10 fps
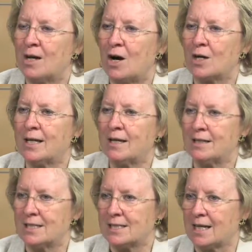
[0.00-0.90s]
our
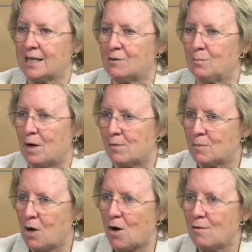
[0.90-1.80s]
county executive,
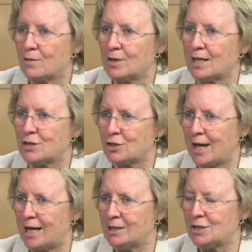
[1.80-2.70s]
Bob Culver, has
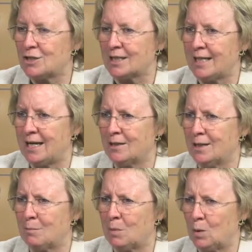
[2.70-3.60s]
challenged the county
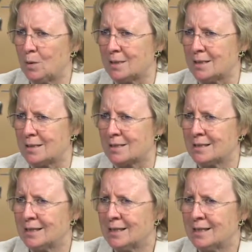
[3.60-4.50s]
employees.
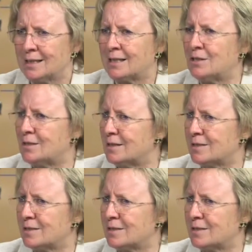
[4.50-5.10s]
Can you tell